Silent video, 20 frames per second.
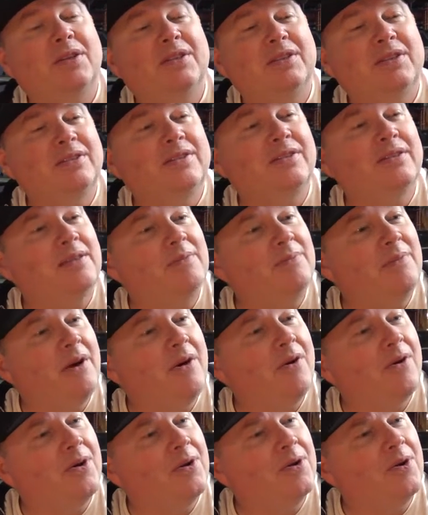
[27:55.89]
This is the
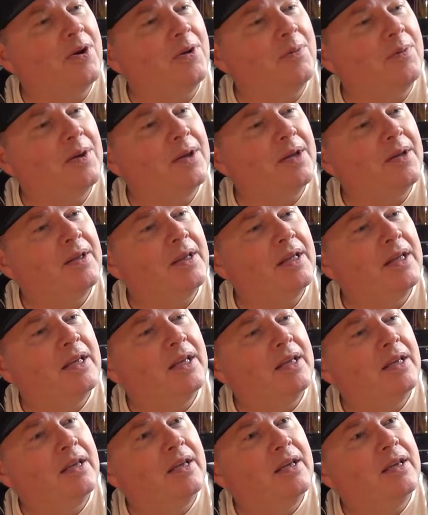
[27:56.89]
American copy.
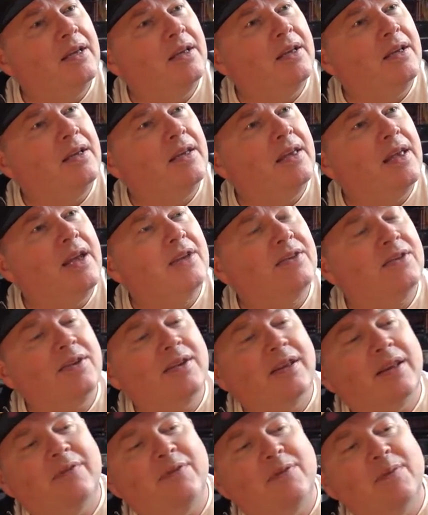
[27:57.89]
Yeah, so you can
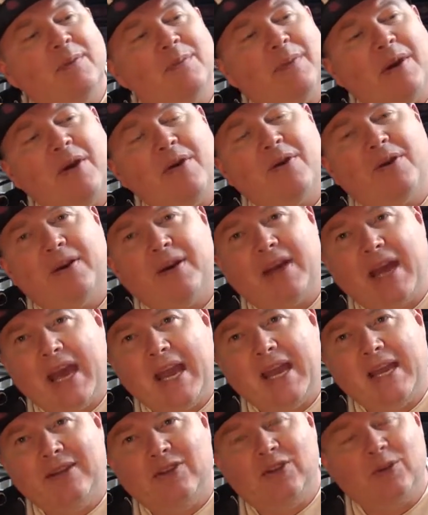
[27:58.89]
get it from America and